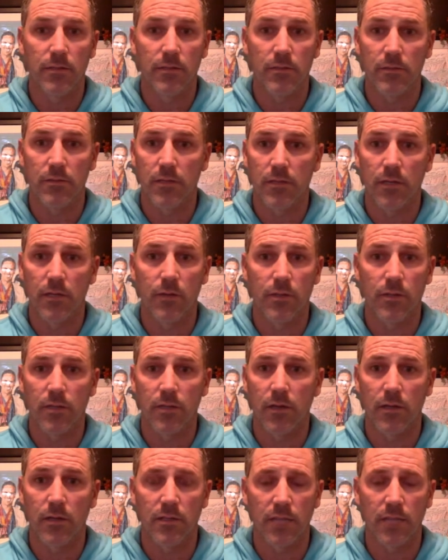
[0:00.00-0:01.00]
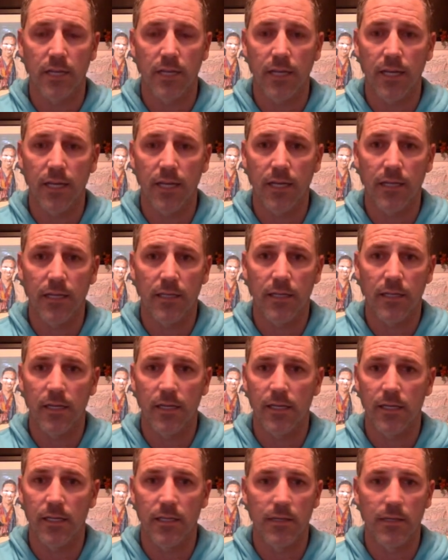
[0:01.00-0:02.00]
go as hard as I can, and I
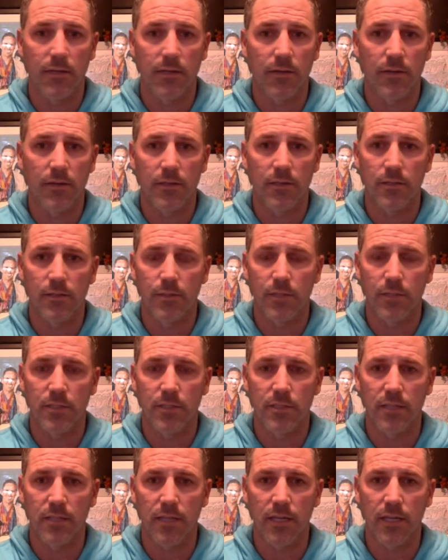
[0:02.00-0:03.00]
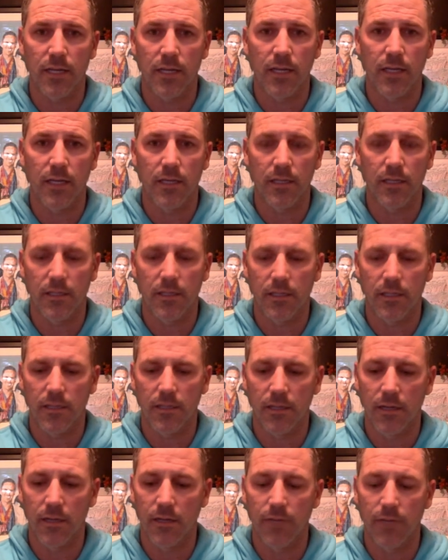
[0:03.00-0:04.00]
need to learn as much as I can. And
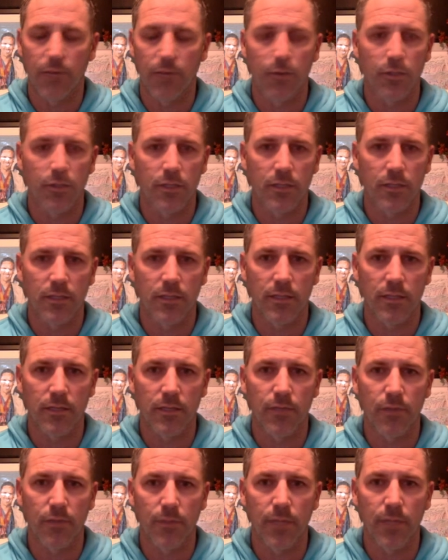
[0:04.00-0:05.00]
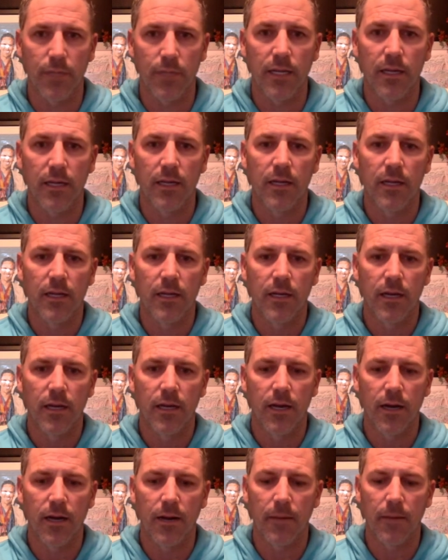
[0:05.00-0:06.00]
fortunately for me,
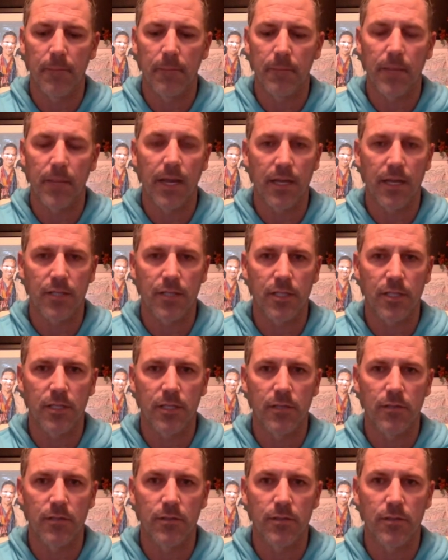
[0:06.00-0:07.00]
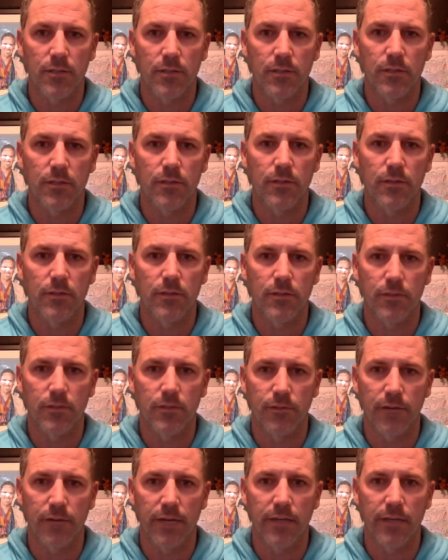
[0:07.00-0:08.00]
I chose to
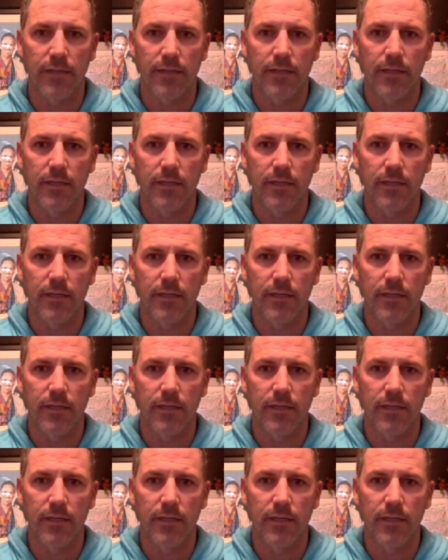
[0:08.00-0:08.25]
fight.